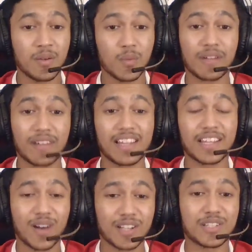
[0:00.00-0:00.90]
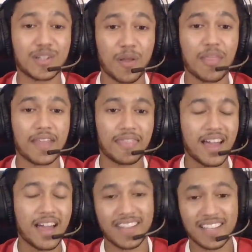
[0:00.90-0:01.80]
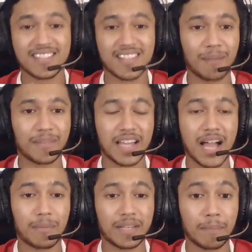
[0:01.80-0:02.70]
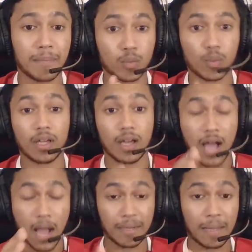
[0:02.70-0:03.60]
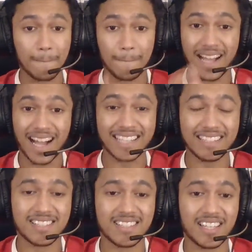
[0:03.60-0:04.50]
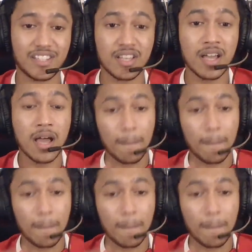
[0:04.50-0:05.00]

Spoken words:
we really got to know that there is something happening behind the scenes